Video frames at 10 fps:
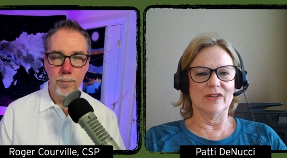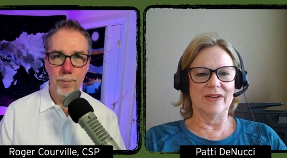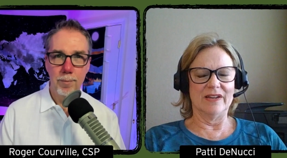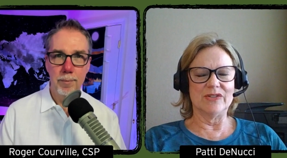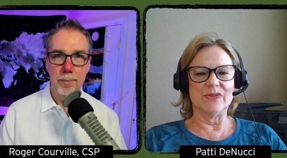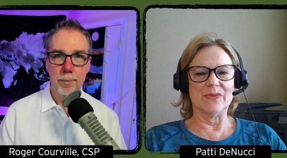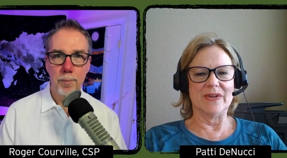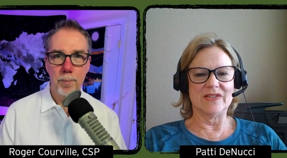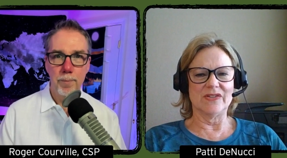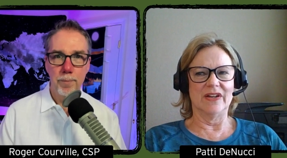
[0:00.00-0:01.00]
Speaker 1: than going out to a
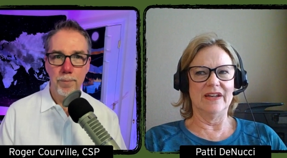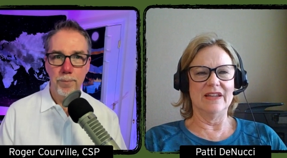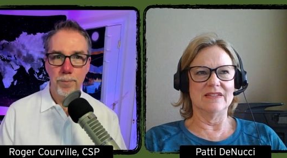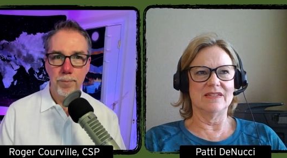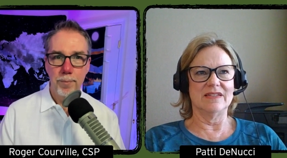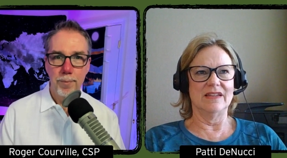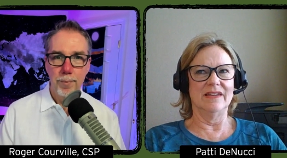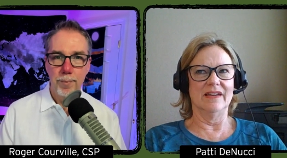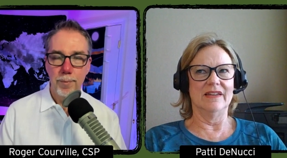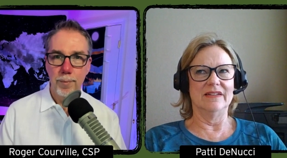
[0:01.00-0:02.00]
restaurant and
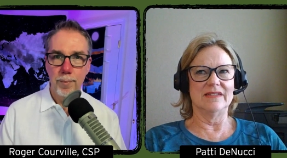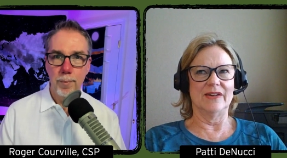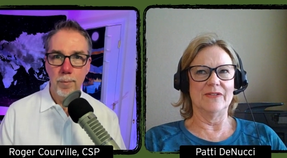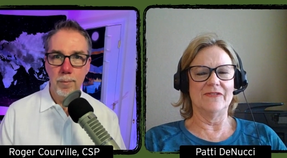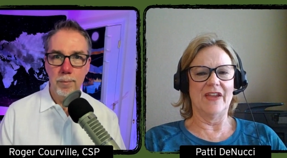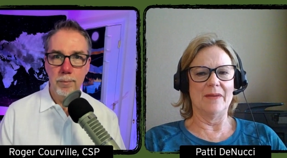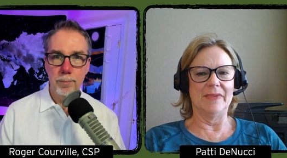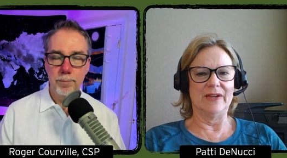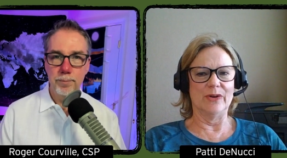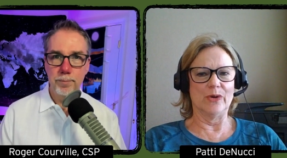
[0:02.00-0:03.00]
seeing an entire
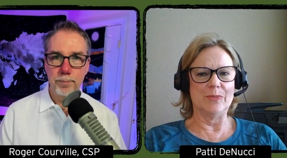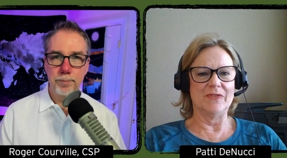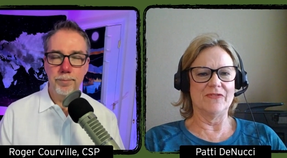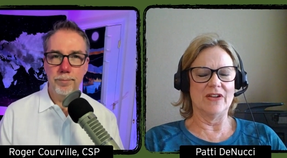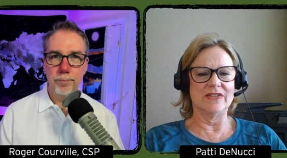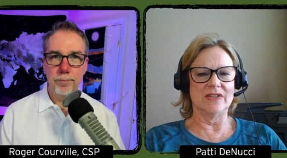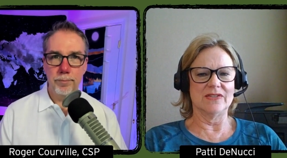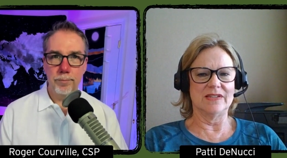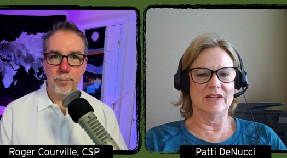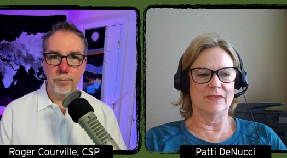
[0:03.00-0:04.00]
family or a group of friends
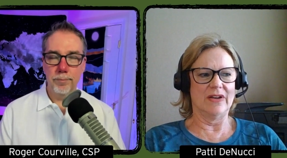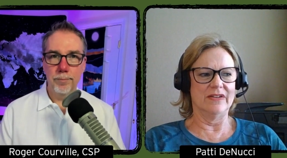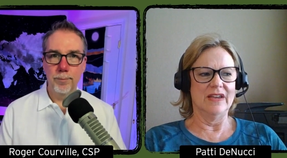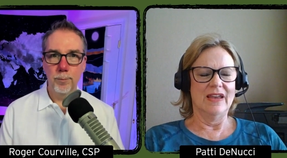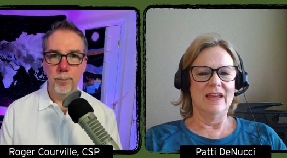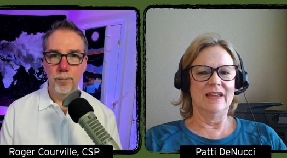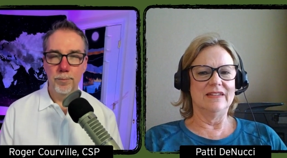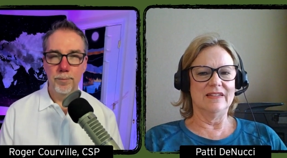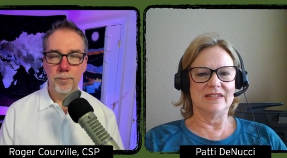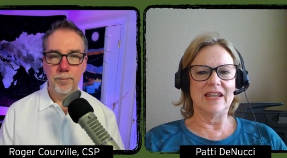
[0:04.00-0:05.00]
all sitting around
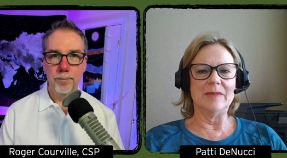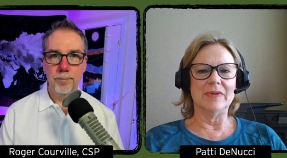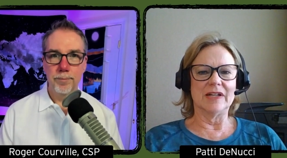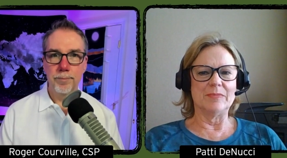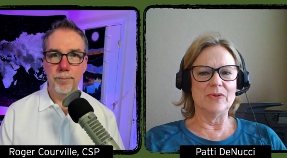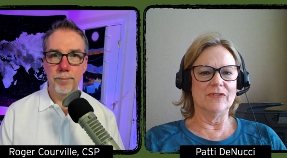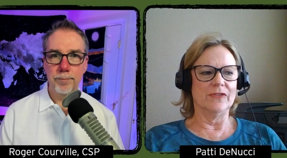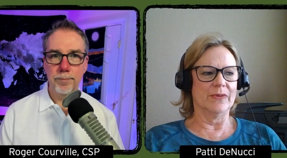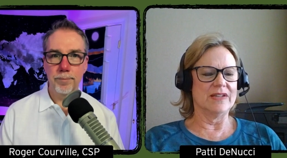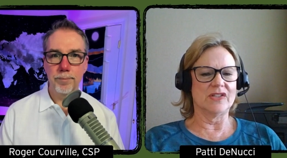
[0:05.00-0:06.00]
a, a table at a
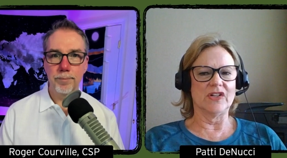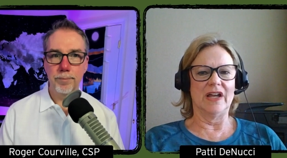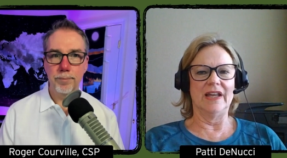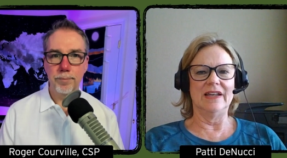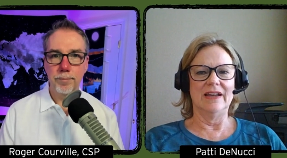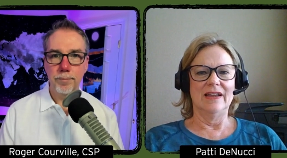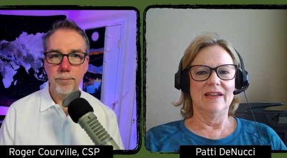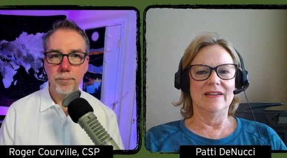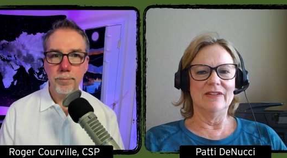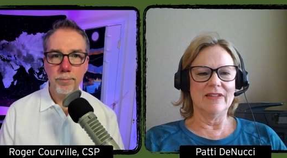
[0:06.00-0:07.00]
beautiful restaurant.
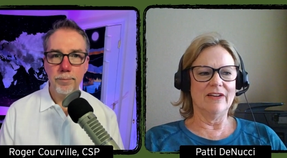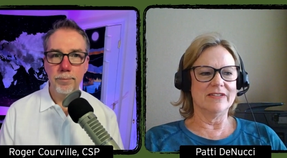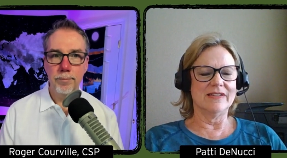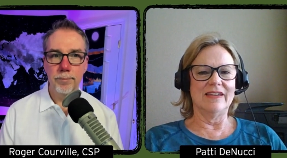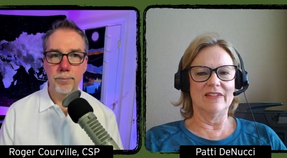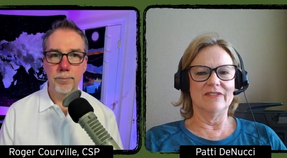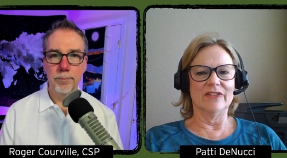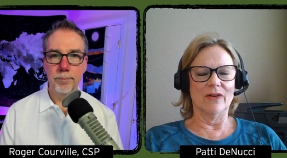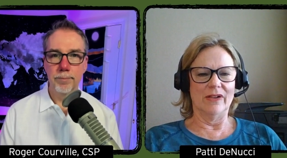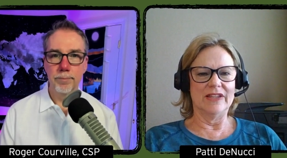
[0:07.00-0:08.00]
Here they are together
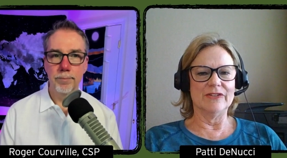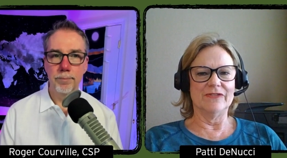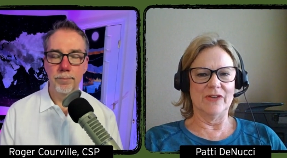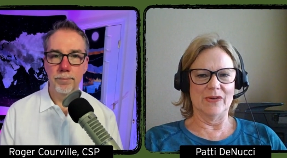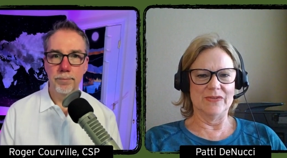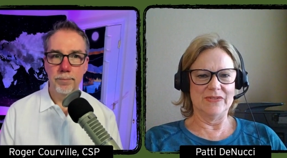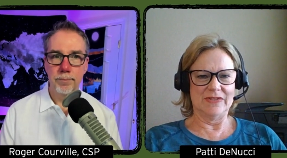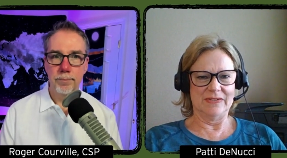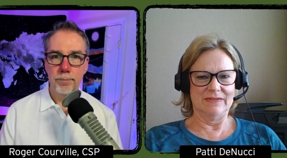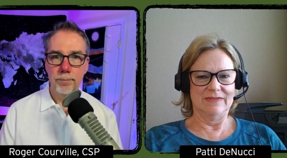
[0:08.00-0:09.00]
and they're all on their
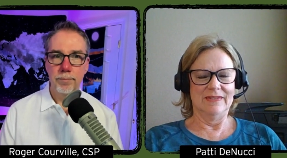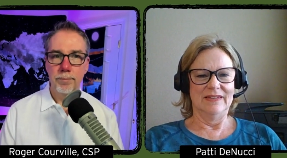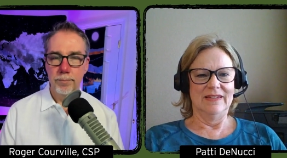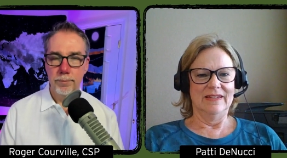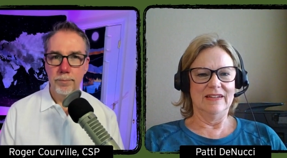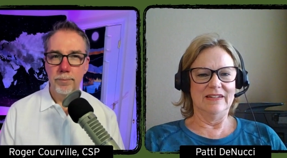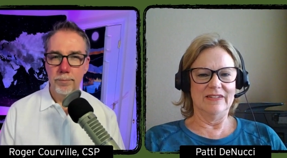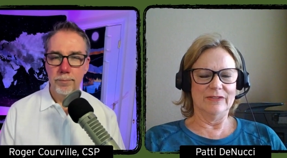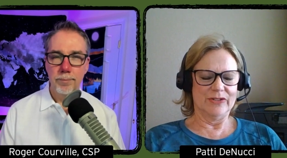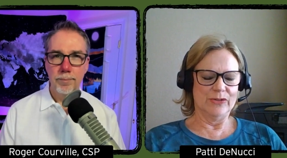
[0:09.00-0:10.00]
phones. And,
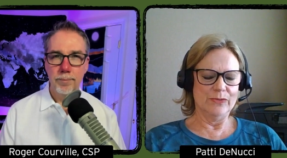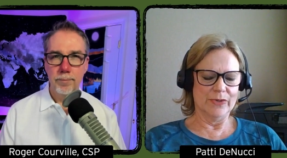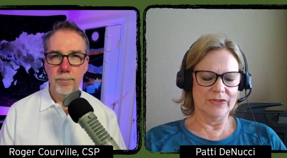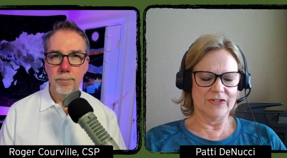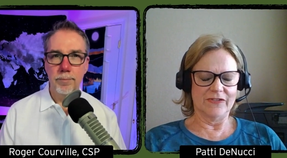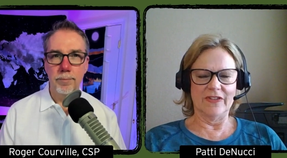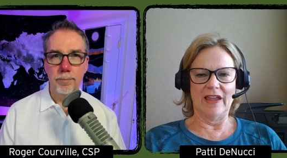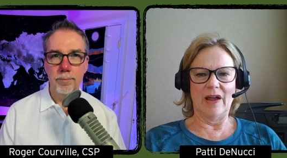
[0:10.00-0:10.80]
and there are two words for